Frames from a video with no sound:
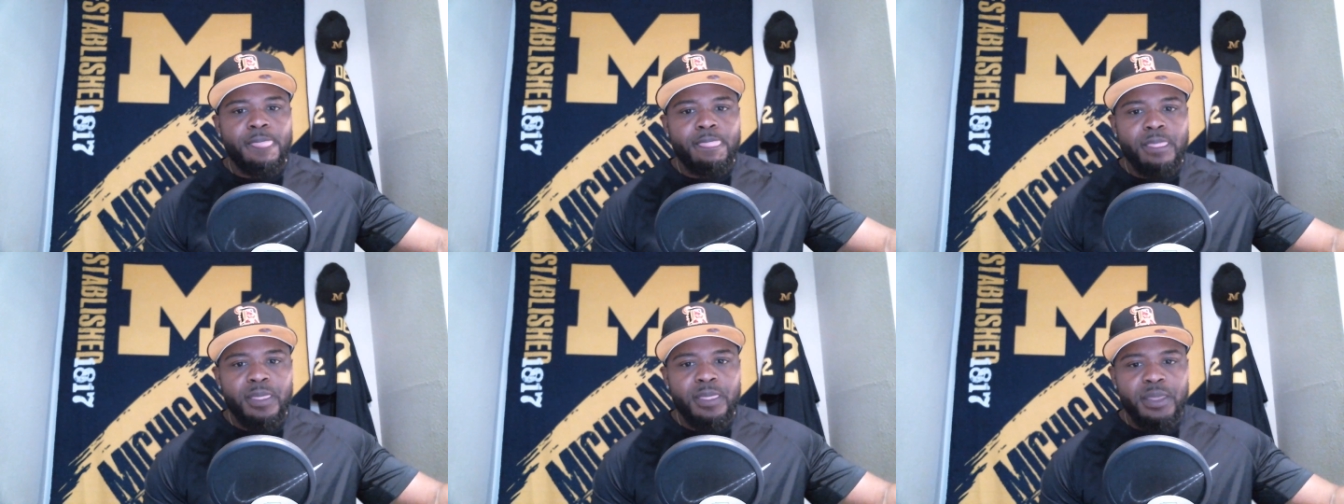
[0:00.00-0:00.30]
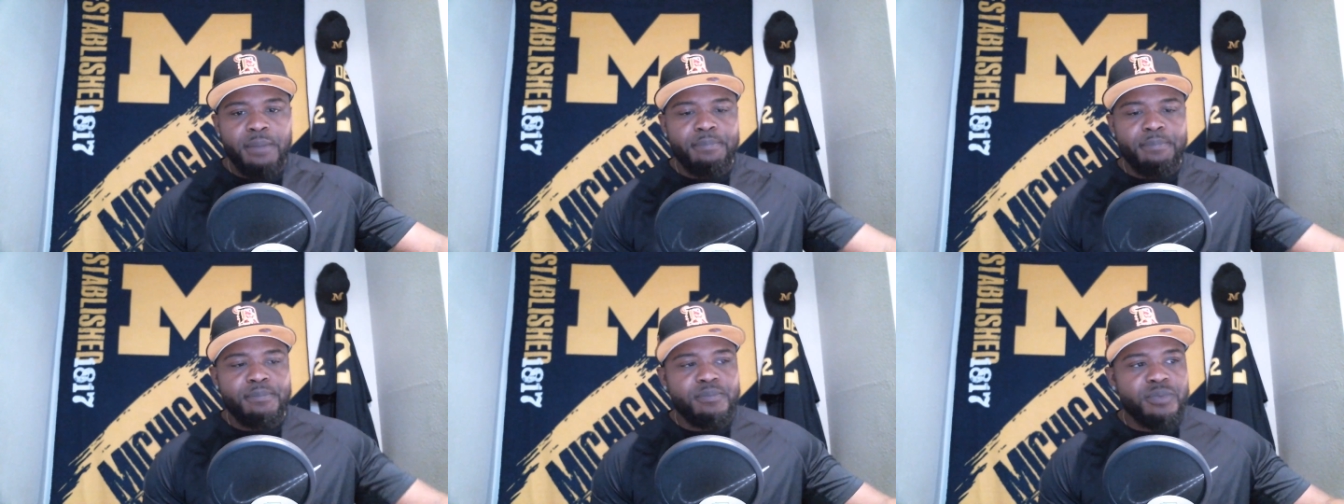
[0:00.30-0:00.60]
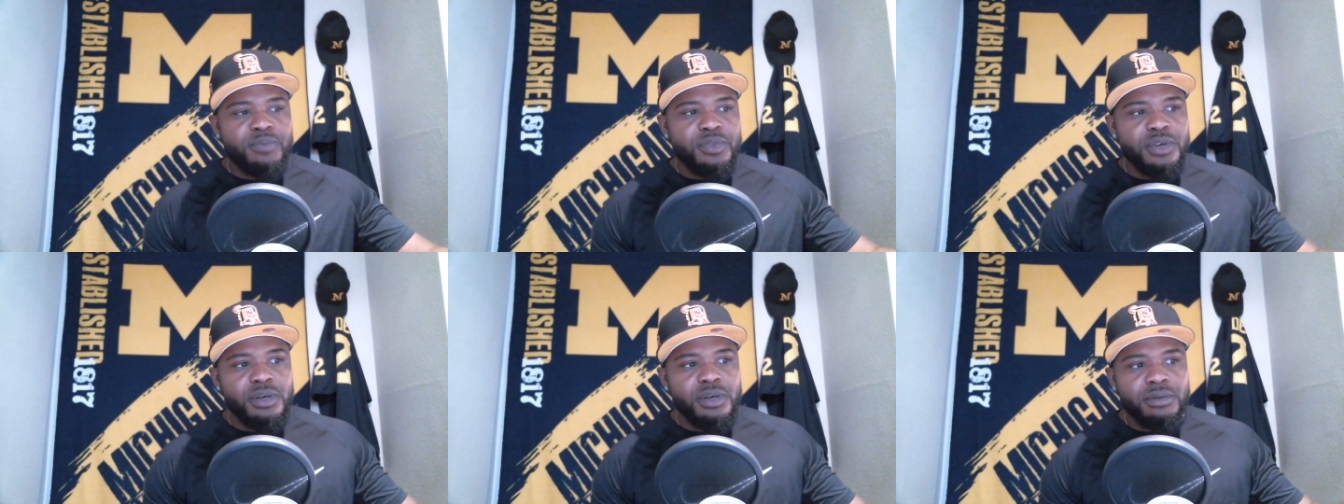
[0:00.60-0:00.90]

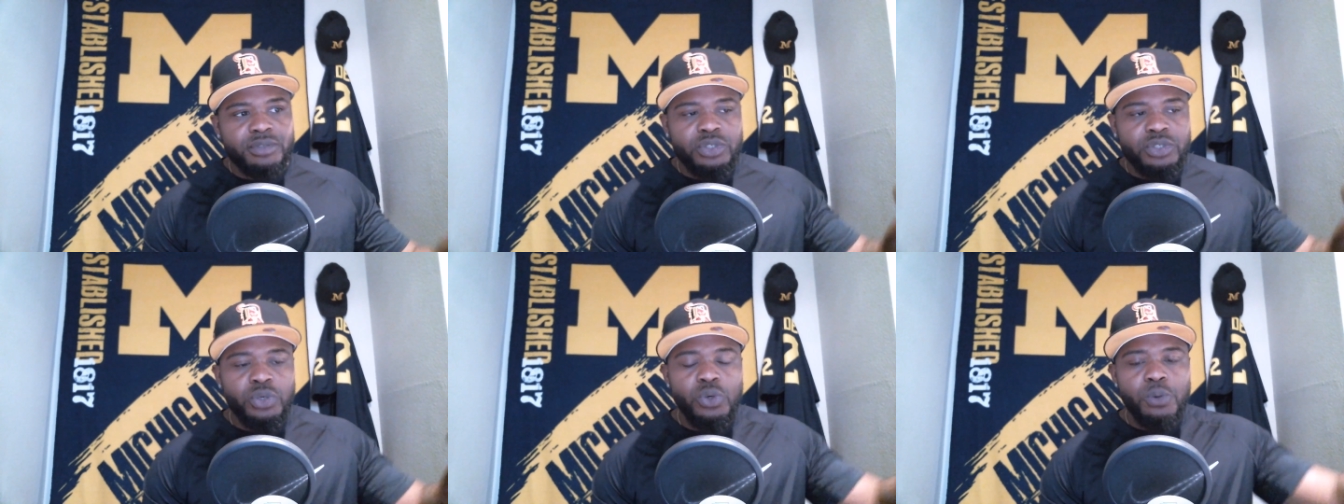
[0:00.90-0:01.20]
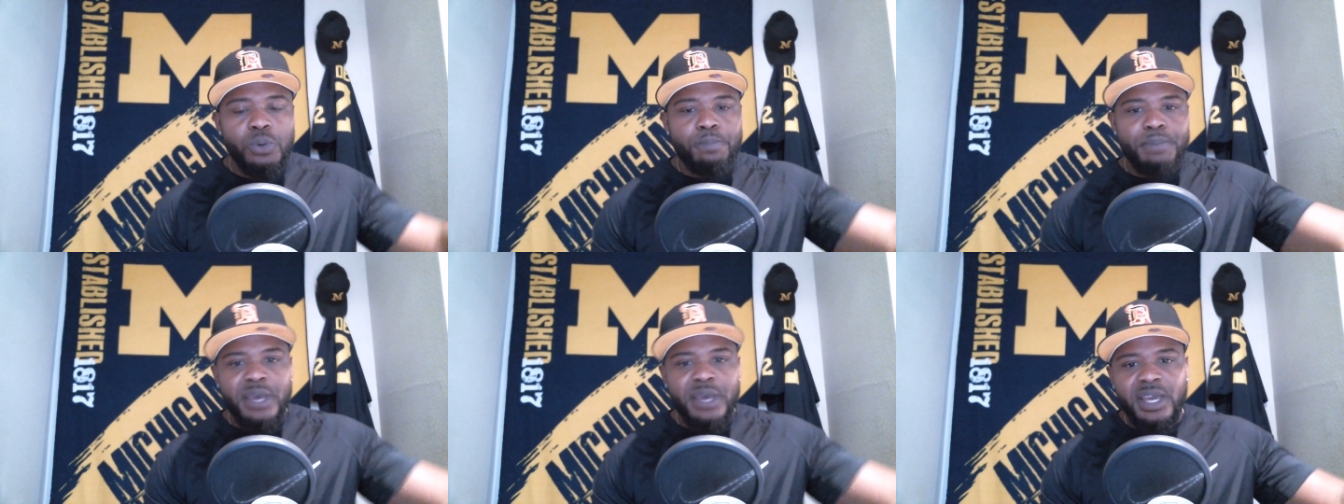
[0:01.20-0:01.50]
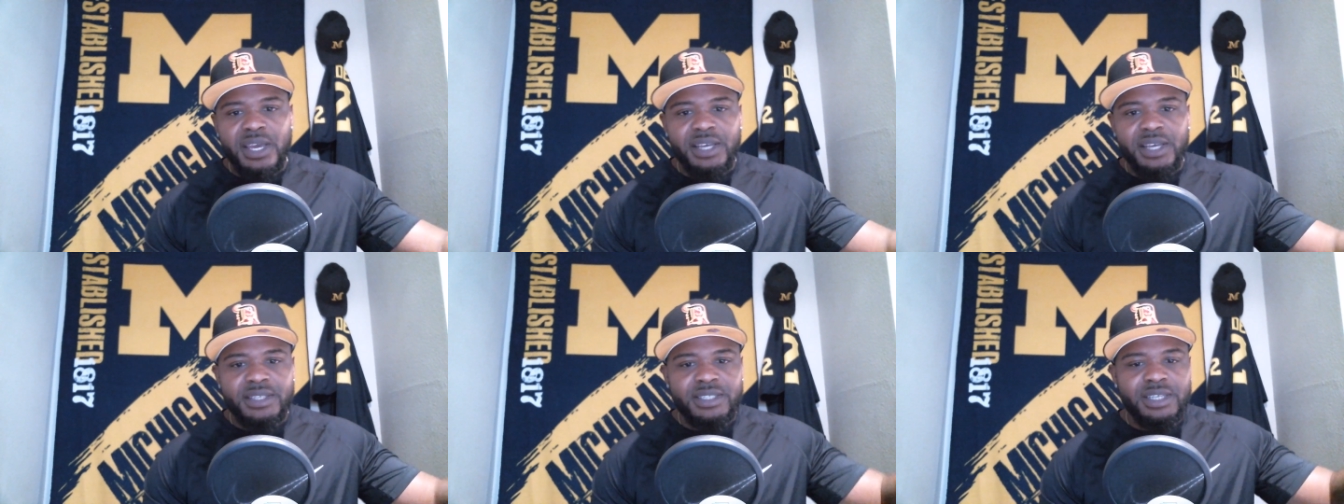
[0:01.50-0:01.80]
the two
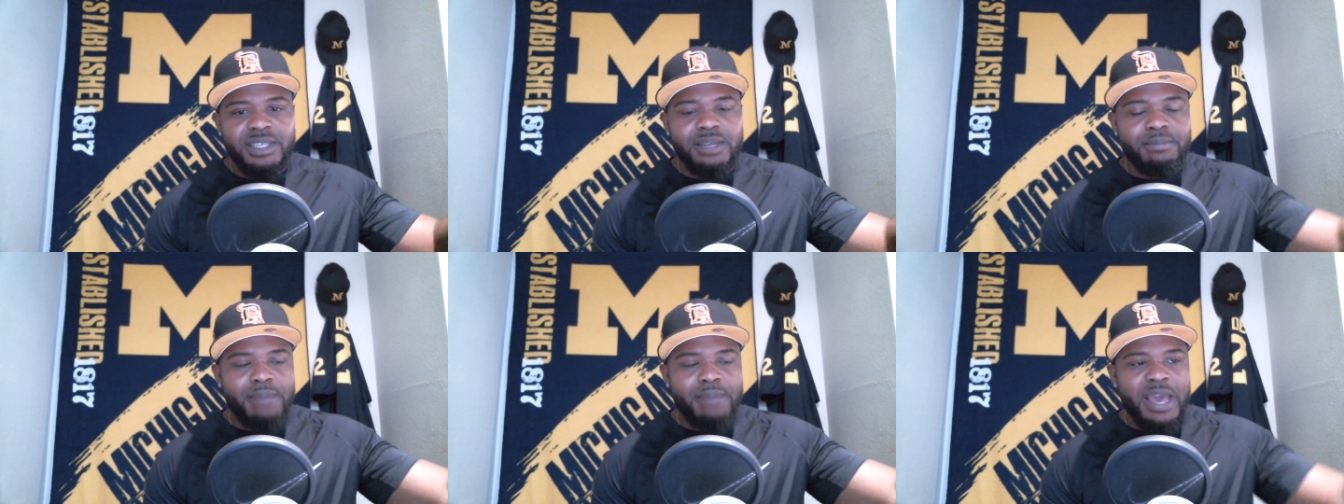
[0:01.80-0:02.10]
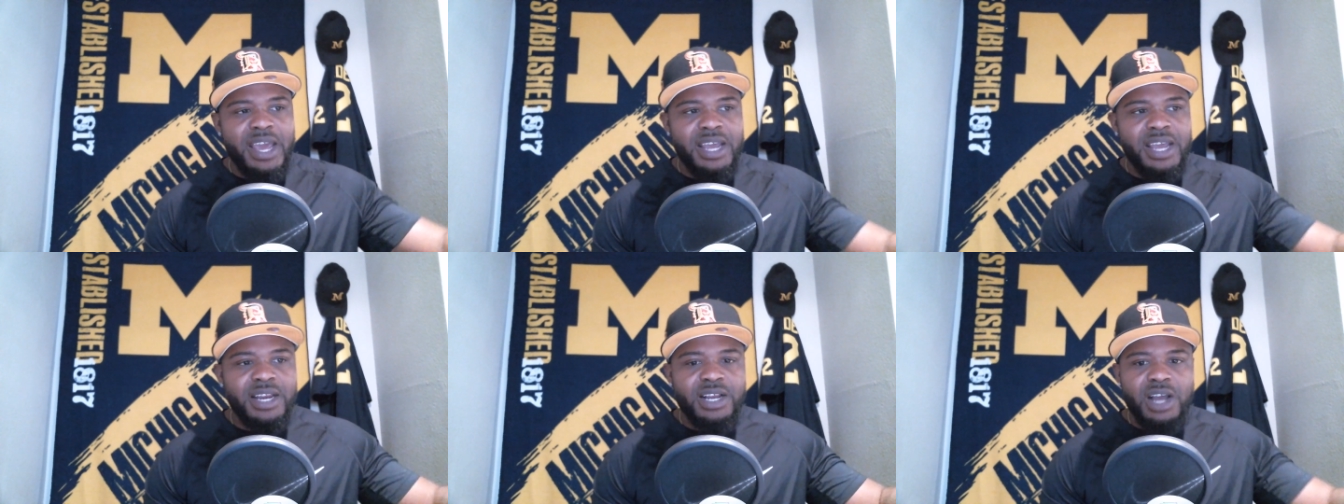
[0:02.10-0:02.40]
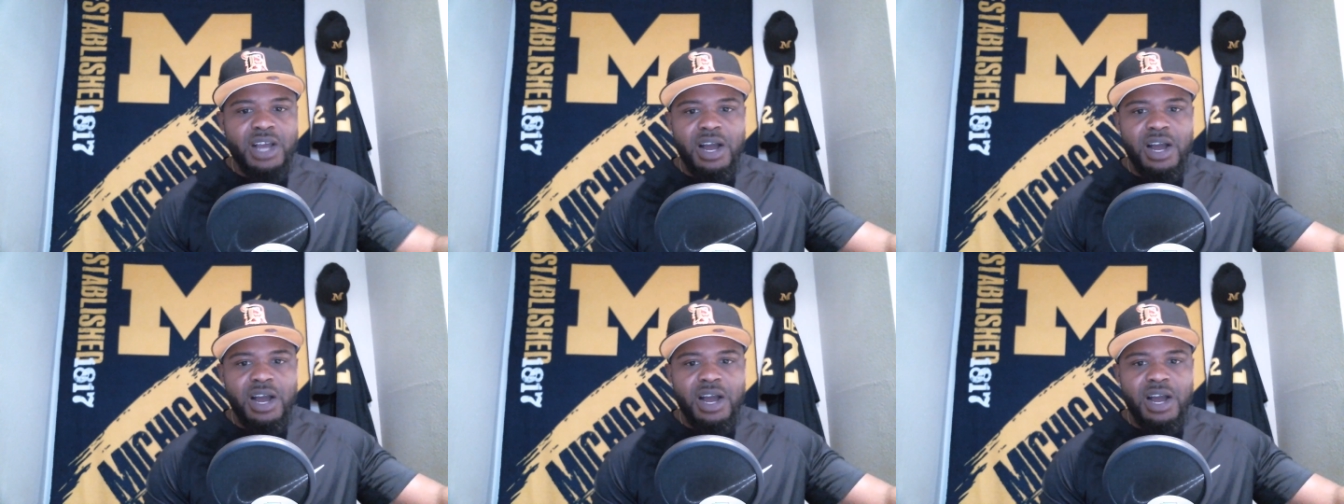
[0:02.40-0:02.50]
biggest and main